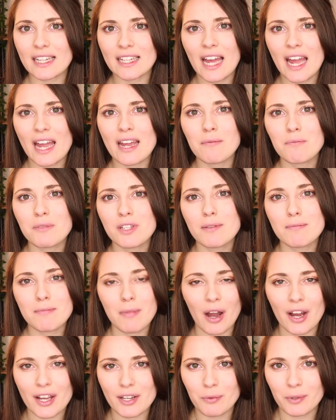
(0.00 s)
that came to
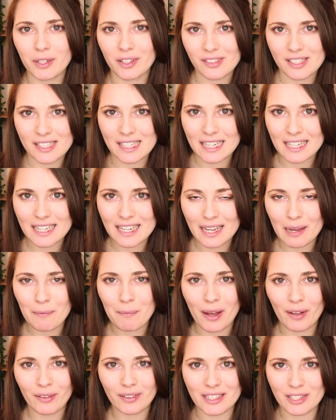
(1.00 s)
mind when I was thinking
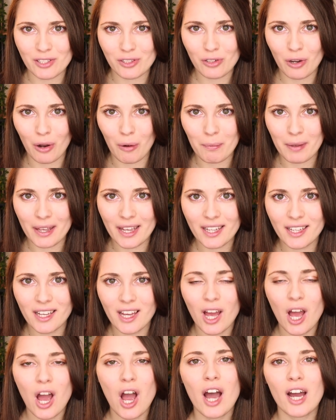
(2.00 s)
about this topic.
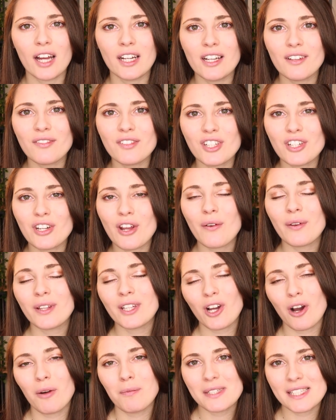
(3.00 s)
I'd love to know in
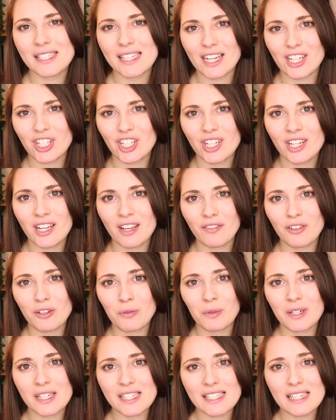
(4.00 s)
the comment section if
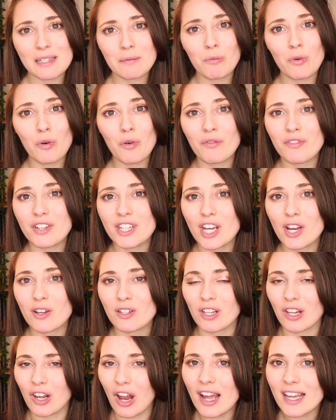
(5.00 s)
you want to see more
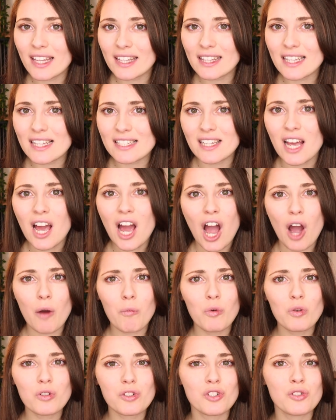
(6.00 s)
videos like this
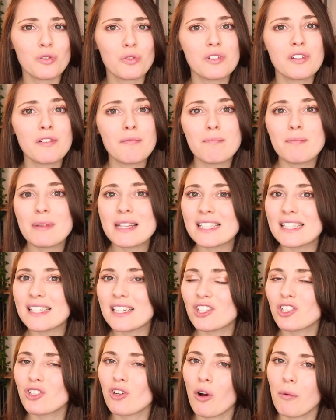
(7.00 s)
and what sort of
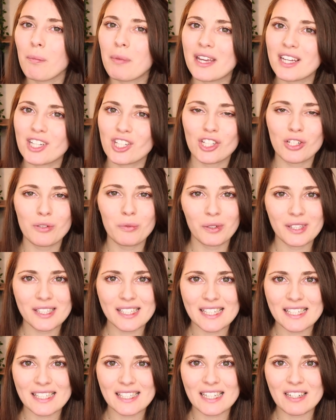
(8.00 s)
business topics you want
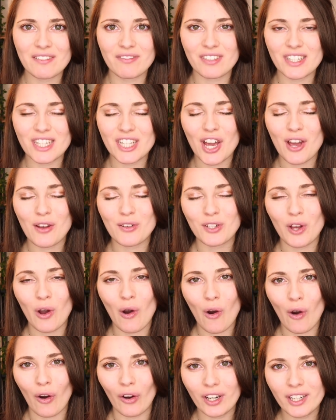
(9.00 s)
to see videos
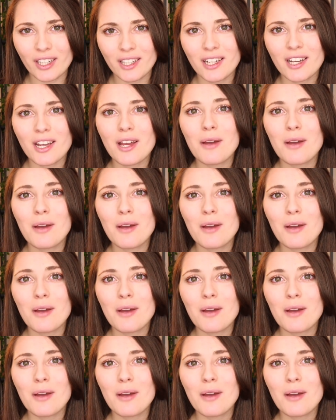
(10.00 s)
on.